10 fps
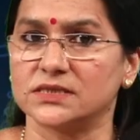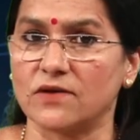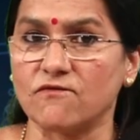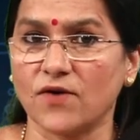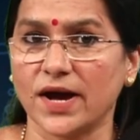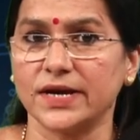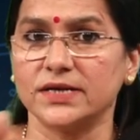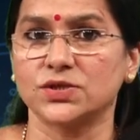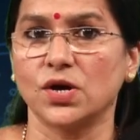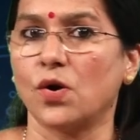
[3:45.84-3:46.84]

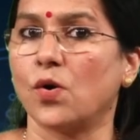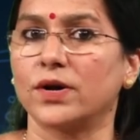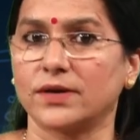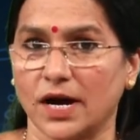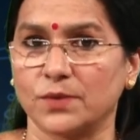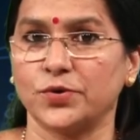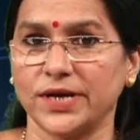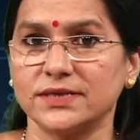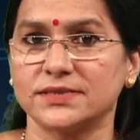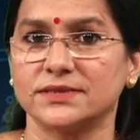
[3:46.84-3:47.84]
sulfides or
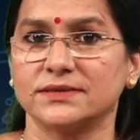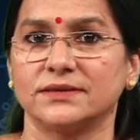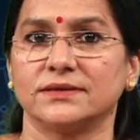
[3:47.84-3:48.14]
carbonates.